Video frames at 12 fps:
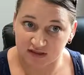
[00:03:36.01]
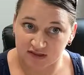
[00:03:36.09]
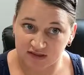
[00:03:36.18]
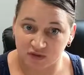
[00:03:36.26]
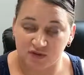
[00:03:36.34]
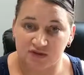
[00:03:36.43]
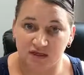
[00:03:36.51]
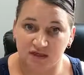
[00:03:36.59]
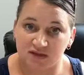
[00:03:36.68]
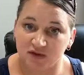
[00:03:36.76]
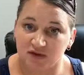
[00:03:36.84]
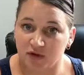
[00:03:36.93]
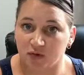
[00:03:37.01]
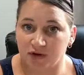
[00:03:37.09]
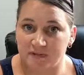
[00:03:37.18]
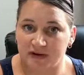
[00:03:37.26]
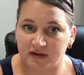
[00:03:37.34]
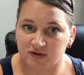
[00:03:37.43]
So it's a lower
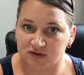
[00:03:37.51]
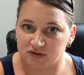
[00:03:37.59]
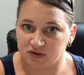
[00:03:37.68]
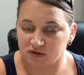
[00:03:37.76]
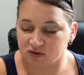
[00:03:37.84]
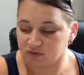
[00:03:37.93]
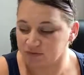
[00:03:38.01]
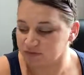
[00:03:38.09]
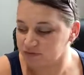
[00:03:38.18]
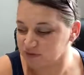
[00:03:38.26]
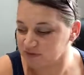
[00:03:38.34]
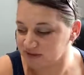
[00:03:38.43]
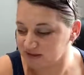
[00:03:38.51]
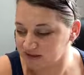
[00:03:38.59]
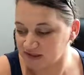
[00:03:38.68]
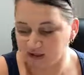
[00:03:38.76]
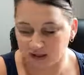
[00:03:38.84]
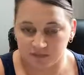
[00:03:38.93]
amount. So your debt to
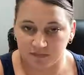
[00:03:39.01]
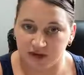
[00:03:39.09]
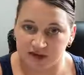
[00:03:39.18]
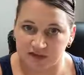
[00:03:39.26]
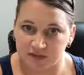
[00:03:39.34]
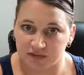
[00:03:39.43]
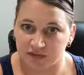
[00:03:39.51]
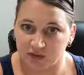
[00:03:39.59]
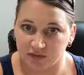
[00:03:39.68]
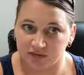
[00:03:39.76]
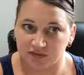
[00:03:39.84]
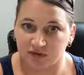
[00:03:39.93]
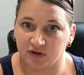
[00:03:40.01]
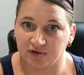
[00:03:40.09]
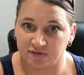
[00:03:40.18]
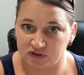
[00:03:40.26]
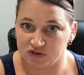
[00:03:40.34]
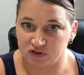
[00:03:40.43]
income has to be lower for a
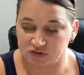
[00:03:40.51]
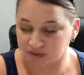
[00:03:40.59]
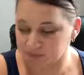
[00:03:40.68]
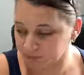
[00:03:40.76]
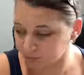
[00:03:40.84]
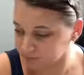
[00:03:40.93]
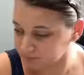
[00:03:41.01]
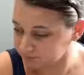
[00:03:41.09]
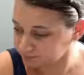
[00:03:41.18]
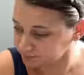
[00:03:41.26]
conventional type loan.